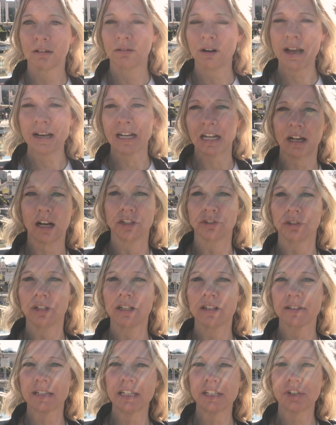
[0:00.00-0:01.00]
for any country,
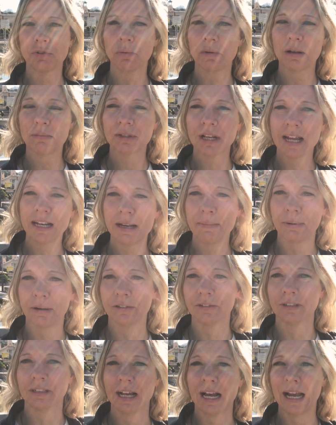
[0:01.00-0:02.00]
because I just went up to any
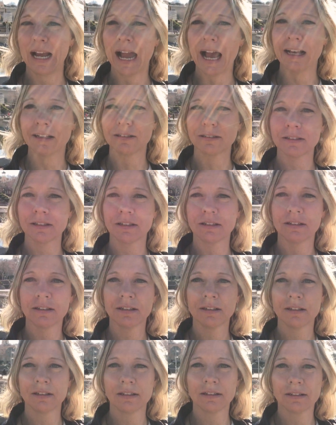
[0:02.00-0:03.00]
person I asked.
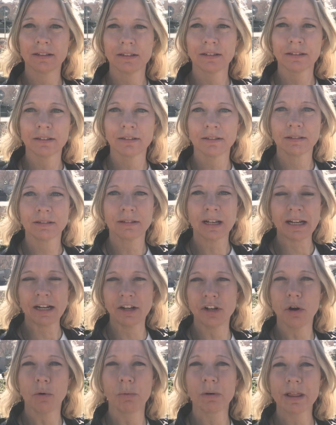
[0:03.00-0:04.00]
I
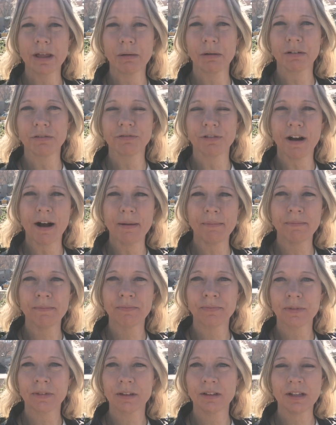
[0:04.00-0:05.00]
didn't know where they were from.
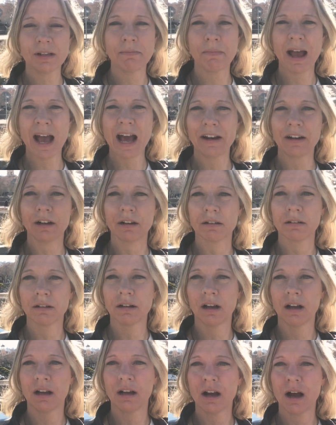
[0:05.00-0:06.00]
Didn't matter.
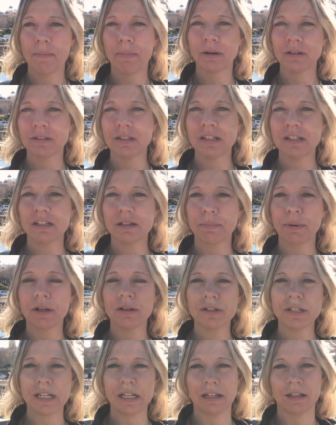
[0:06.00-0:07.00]
A person is a
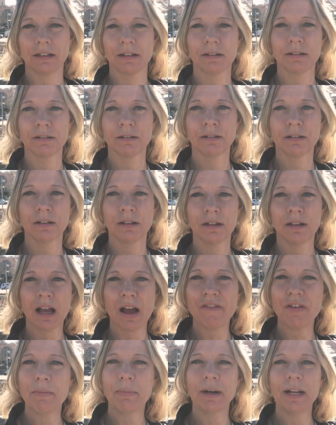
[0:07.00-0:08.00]
person.
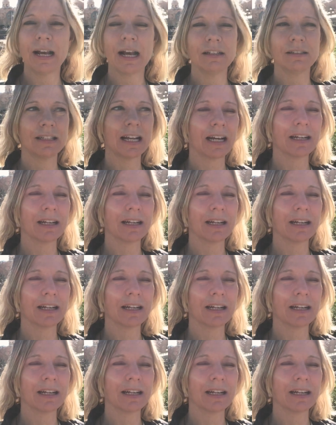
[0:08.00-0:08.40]
Everybody has